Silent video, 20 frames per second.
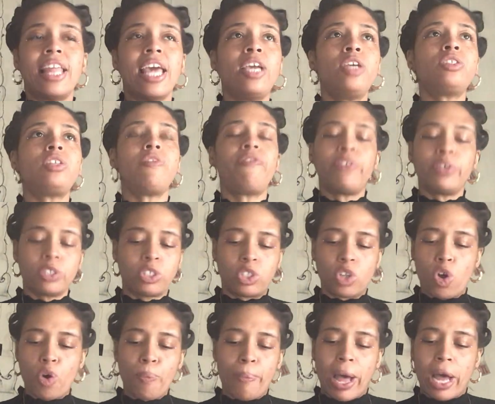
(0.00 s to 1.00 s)
They used to feel
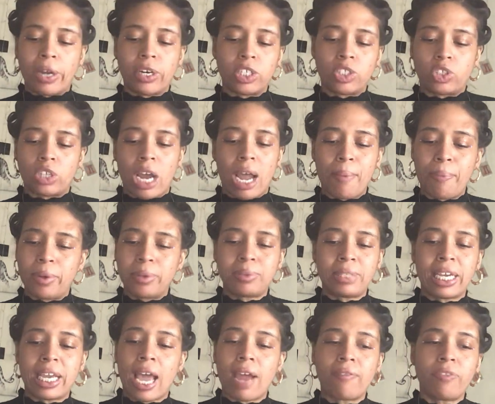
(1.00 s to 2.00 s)
so bound and trapped. But I'm
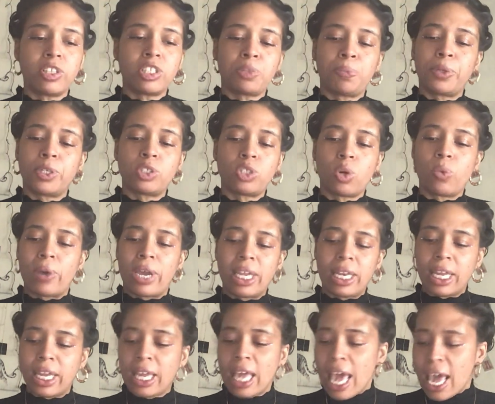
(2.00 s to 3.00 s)
saying after the spiritual
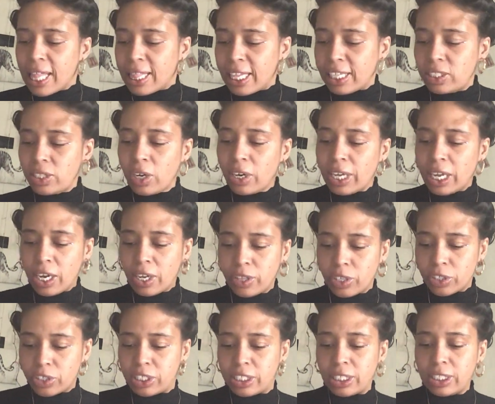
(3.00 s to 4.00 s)
awakening, they started getting
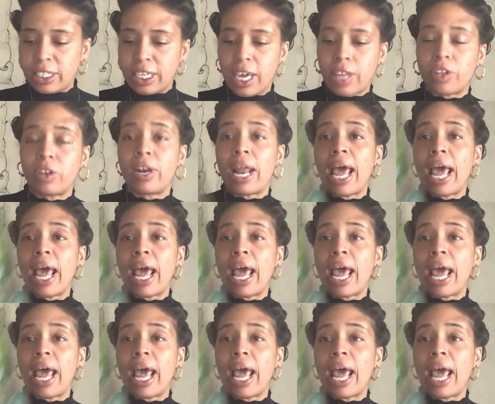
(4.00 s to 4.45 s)
their shit together.